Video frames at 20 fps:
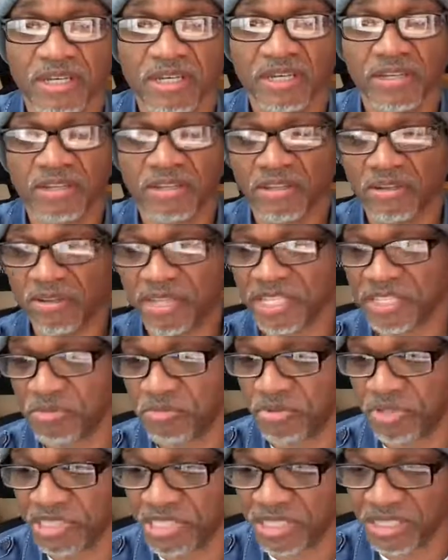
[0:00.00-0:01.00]
That's
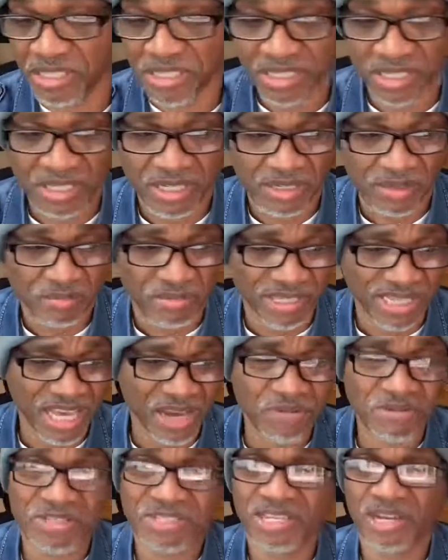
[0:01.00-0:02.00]
Bridget. But
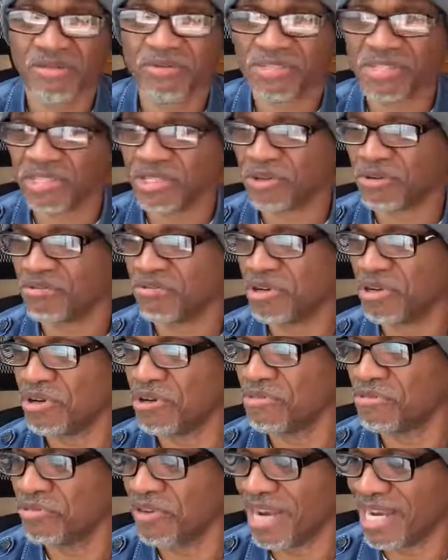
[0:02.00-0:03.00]
that was a little
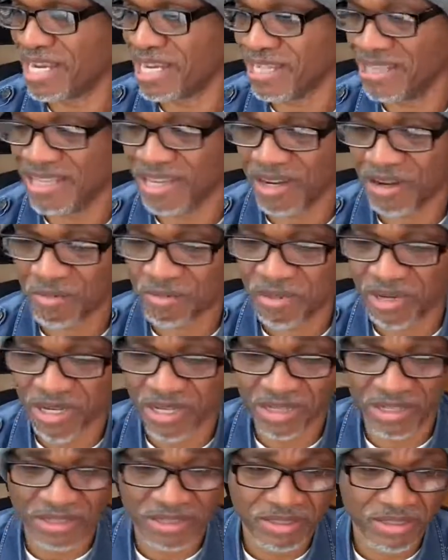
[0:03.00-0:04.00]
nerve-wracking there.
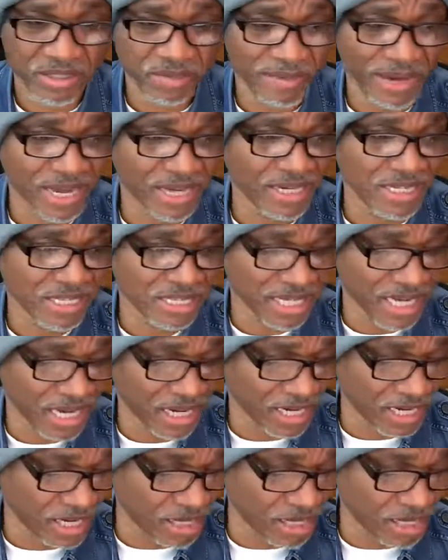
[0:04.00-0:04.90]
But to my understanding,